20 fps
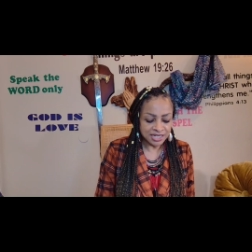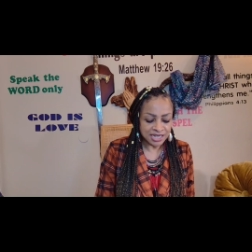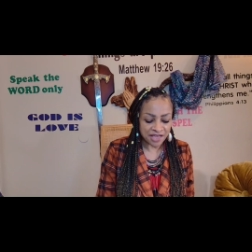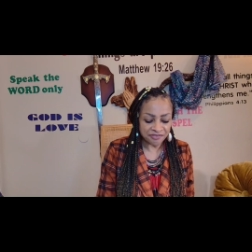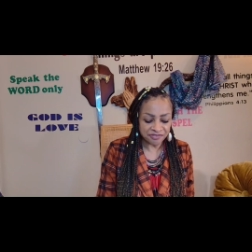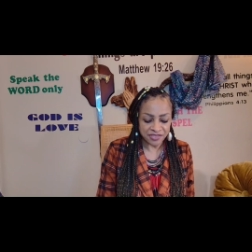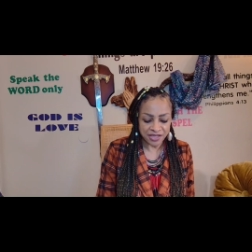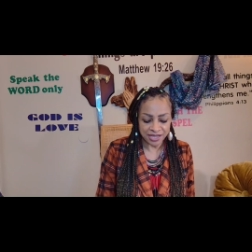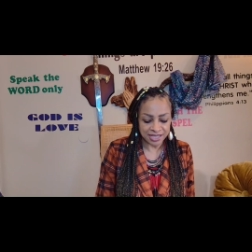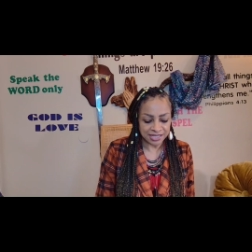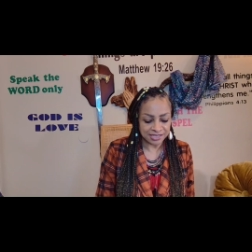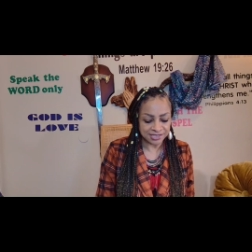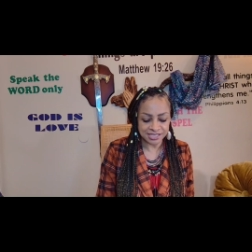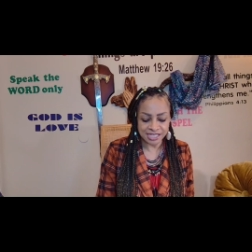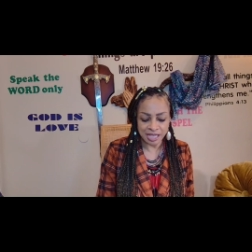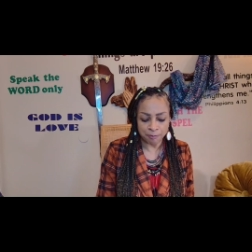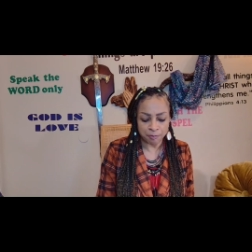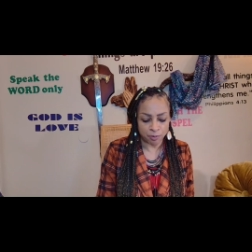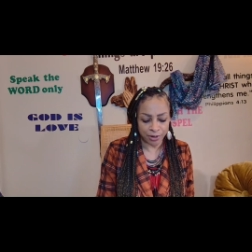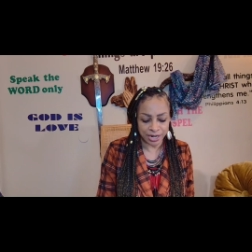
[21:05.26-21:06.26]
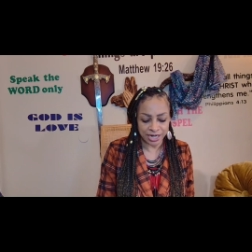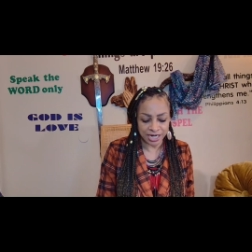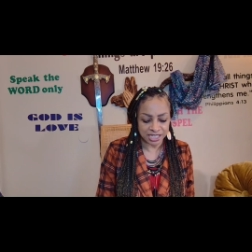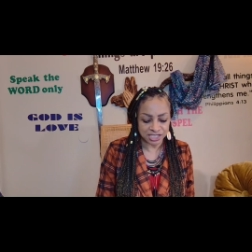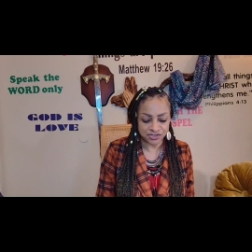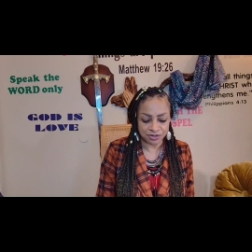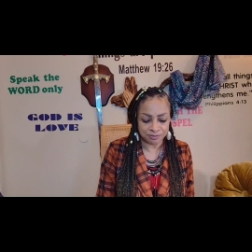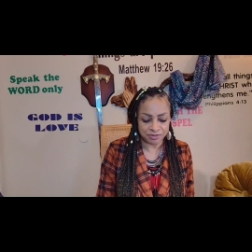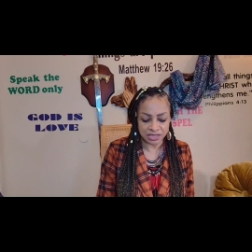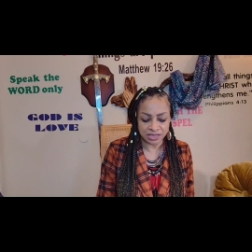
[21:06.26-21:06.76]
nothing can separate
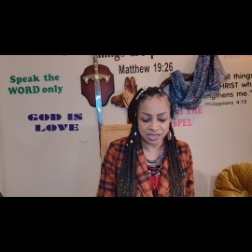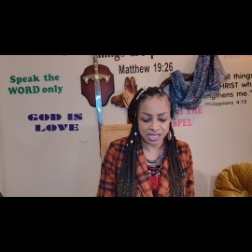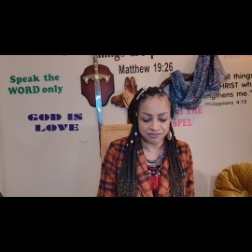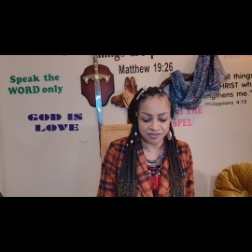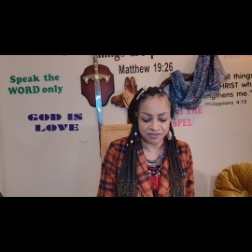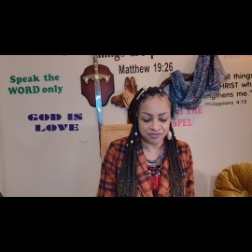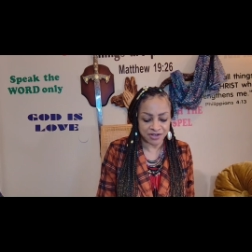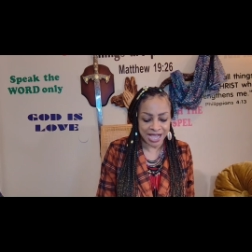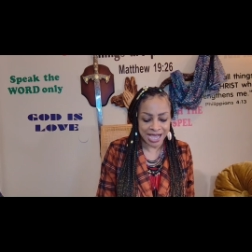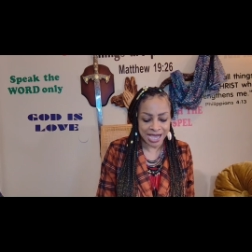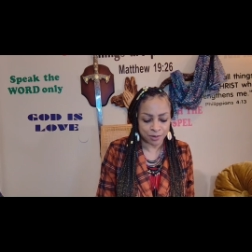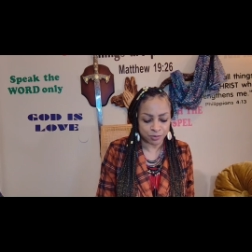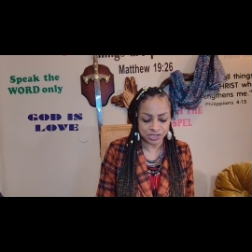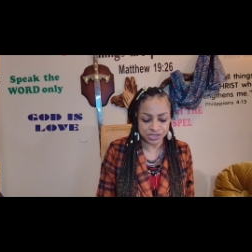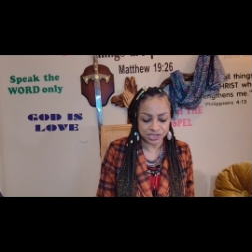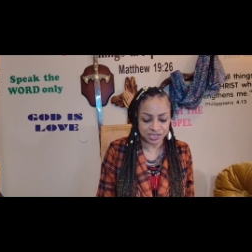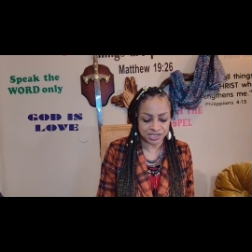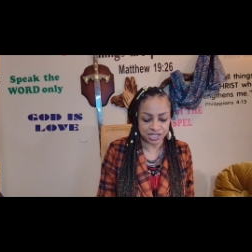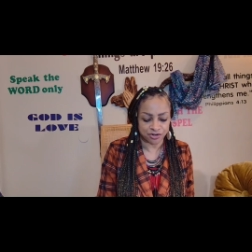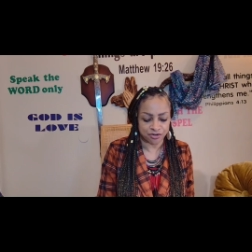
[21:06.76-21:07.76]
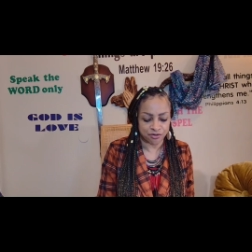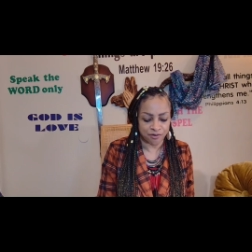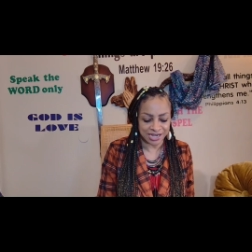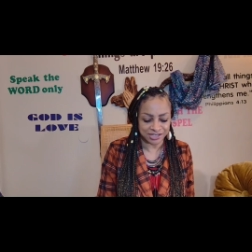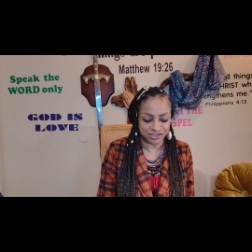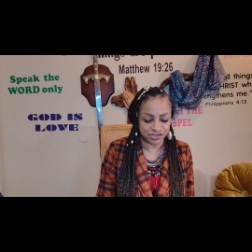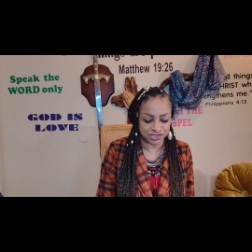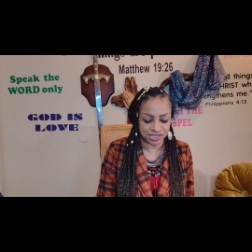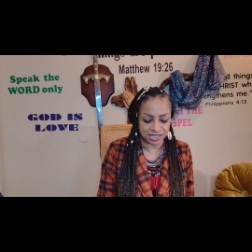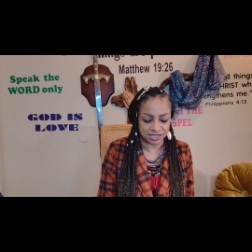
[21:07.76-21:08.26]
us from the love of God, which is in
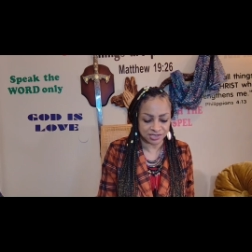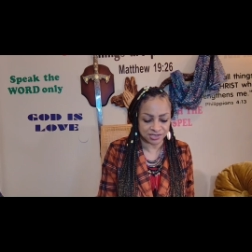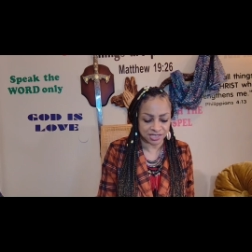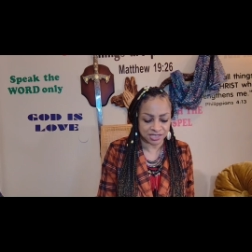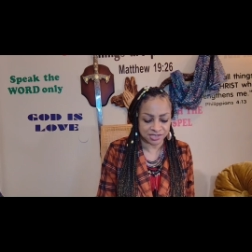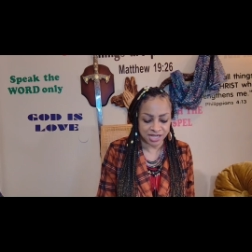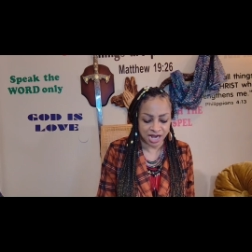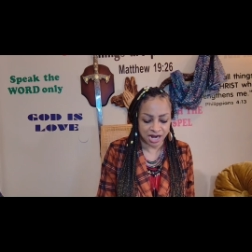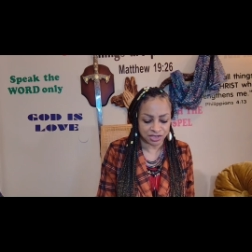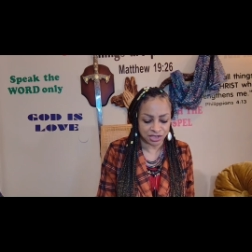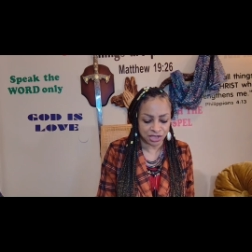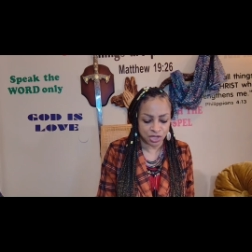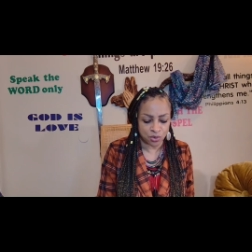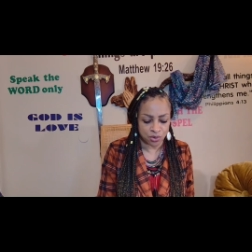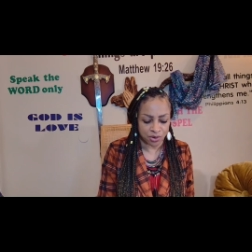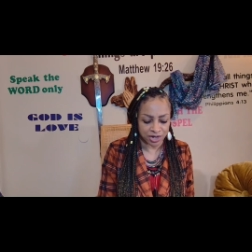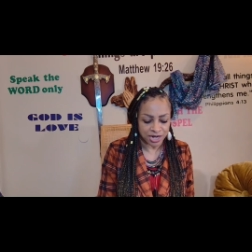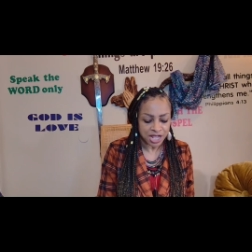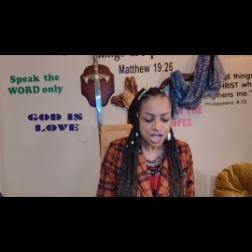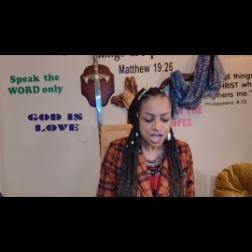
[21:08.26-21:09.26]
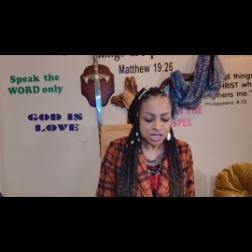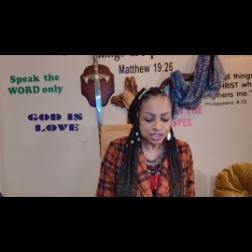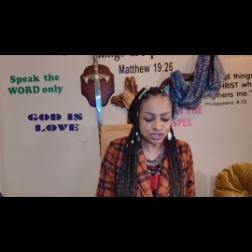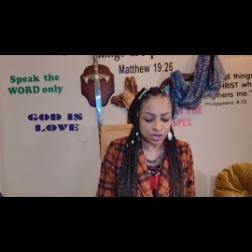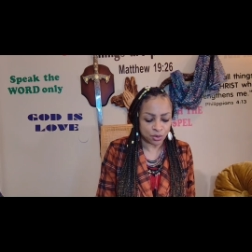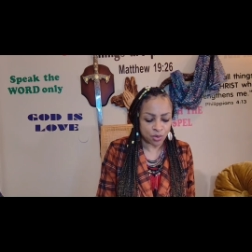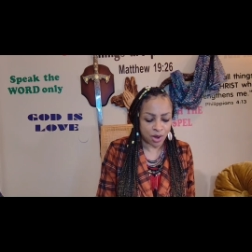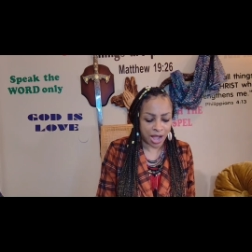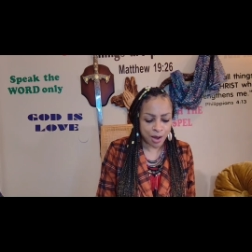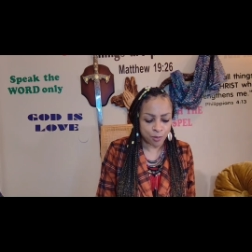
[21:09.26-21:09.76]
Christ Jesus our Lord.
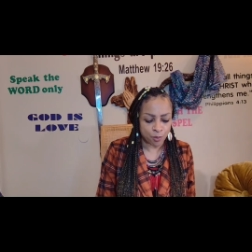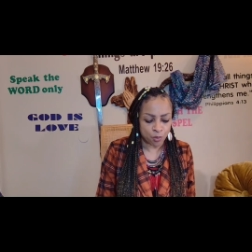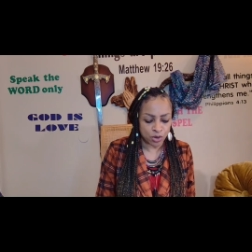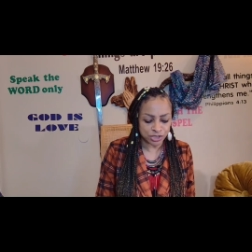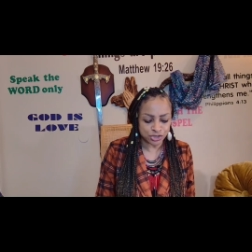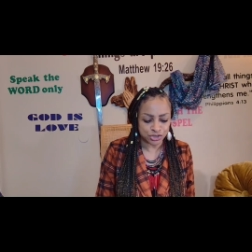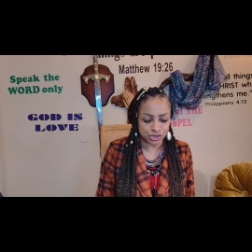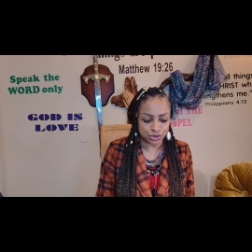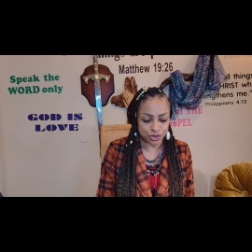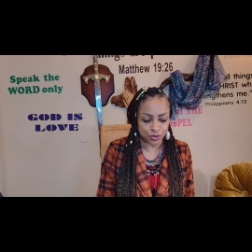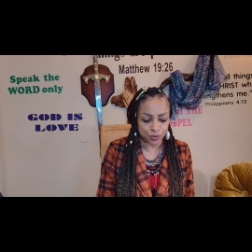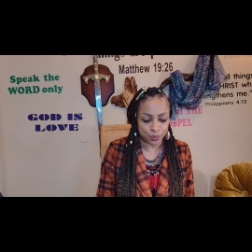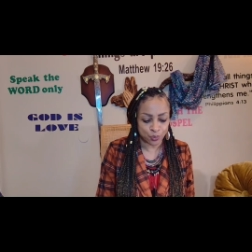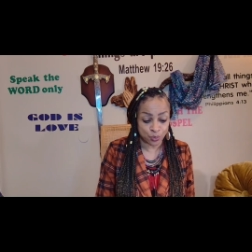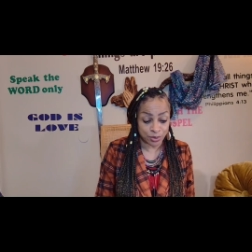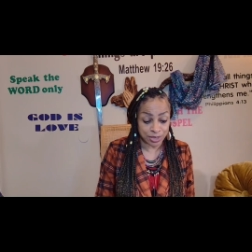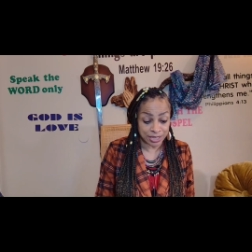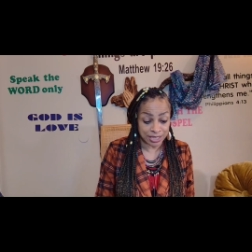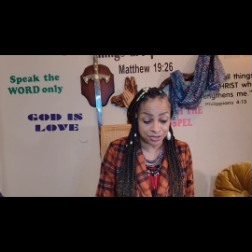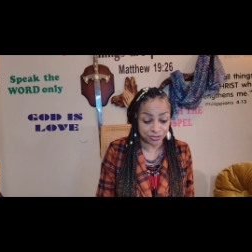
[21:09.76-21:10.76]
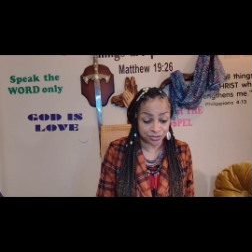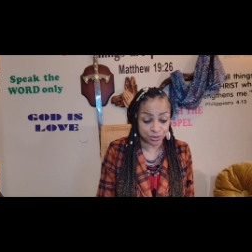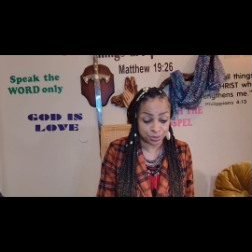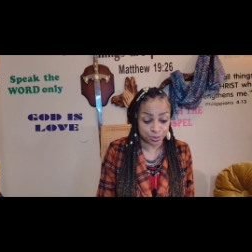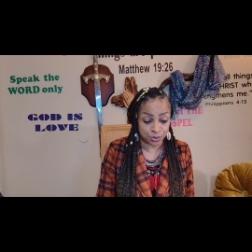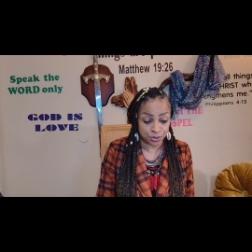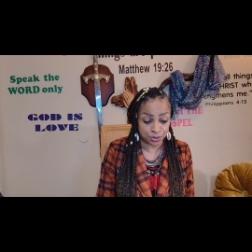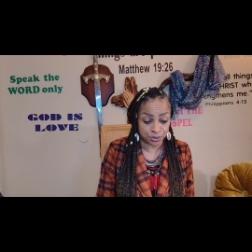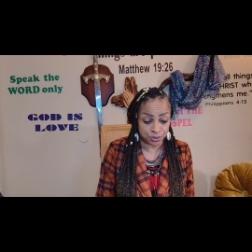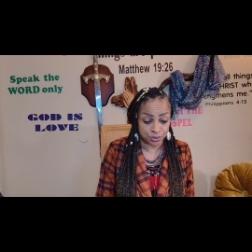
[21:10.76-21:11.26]
So I want you to read
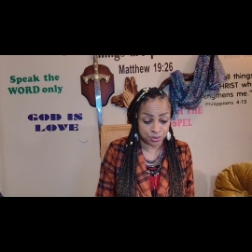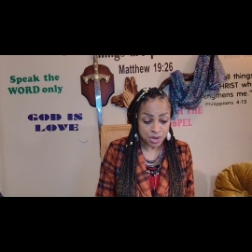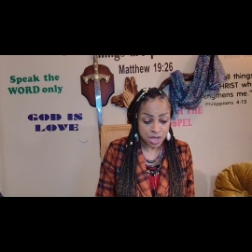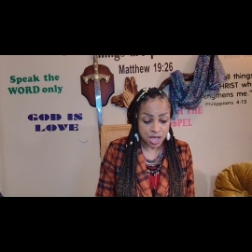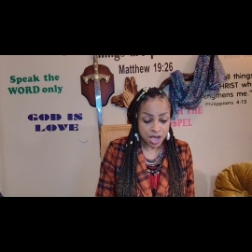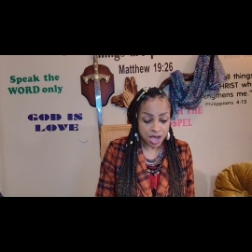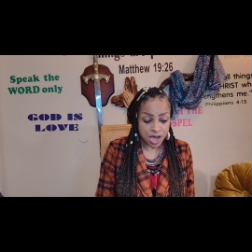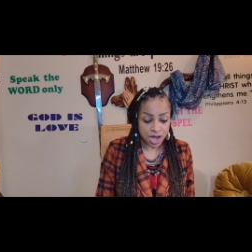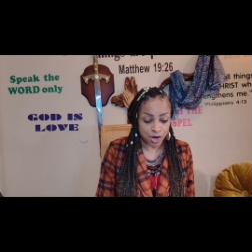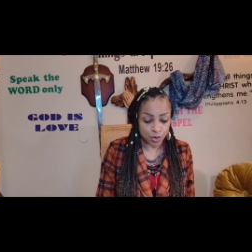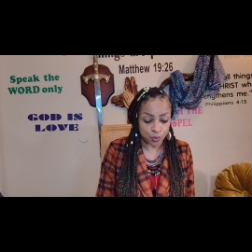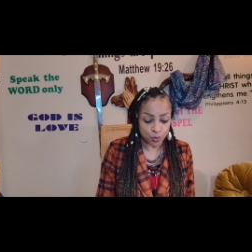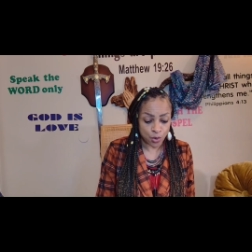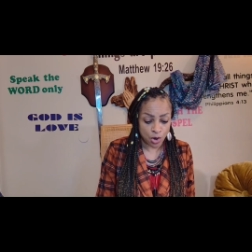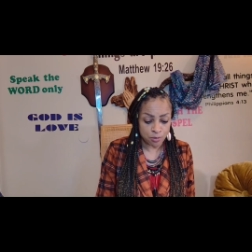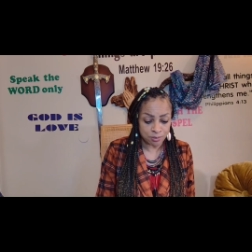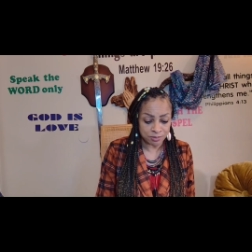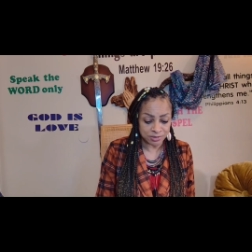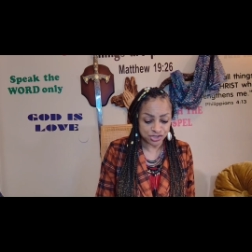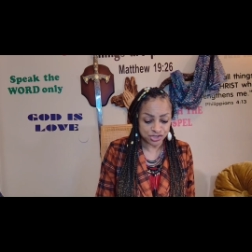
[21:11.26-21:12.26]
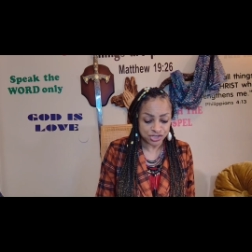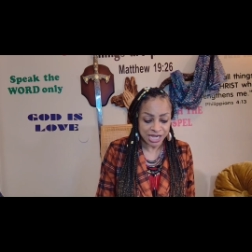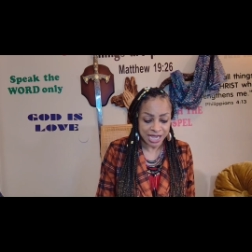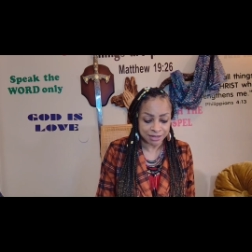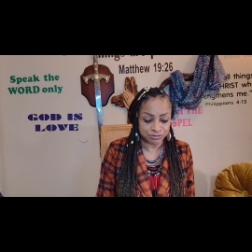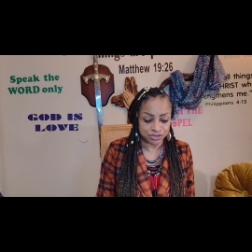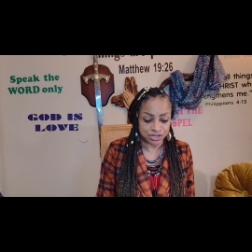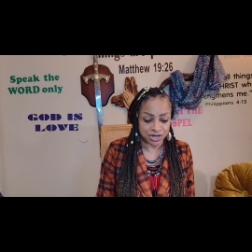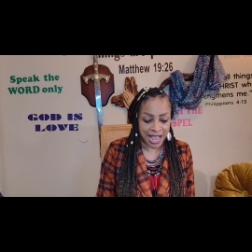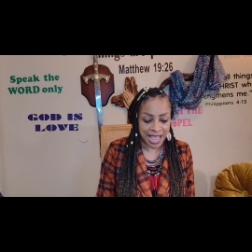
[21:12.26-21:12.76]
through Romans
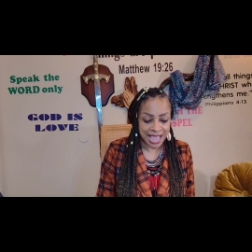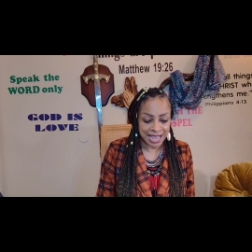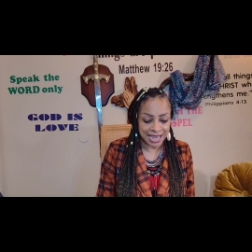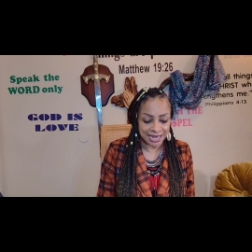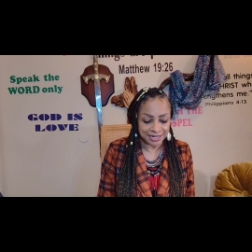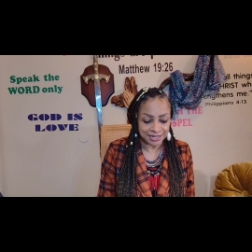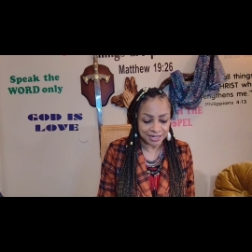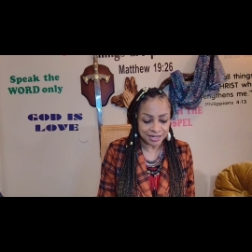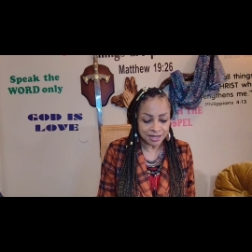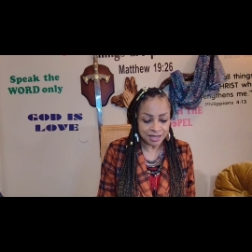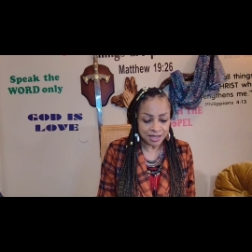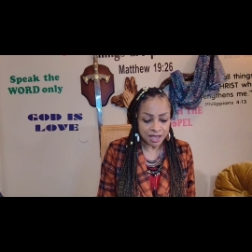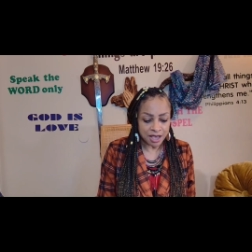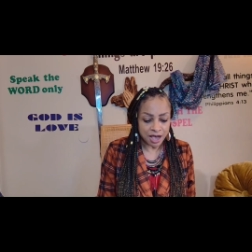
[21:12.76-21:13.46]
chapter 8